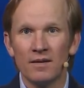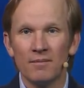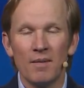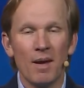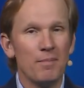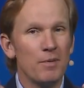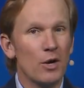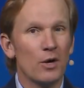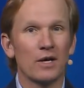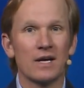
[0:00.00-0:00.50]

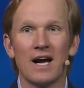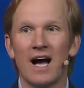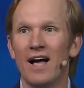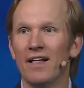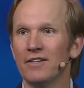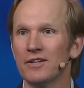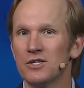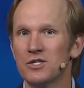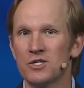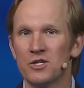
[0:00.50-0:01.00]
Maybe you're a
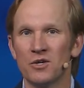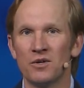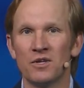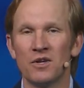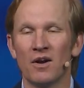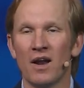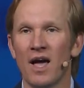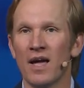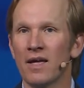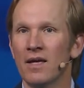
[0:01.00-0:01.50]
college student,
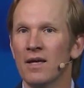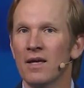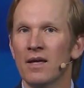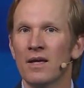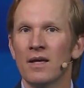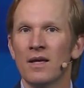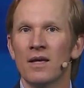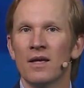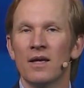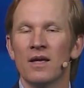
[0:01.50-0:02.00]
you're like,
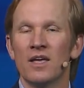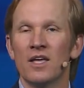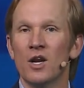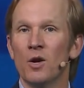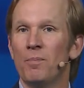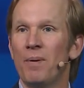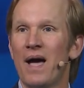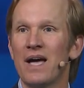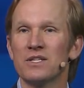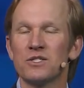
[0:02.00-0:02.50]
you
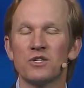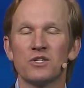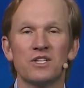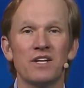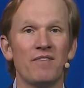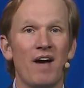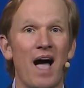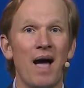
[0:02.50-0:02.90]
know, Pastor Steve,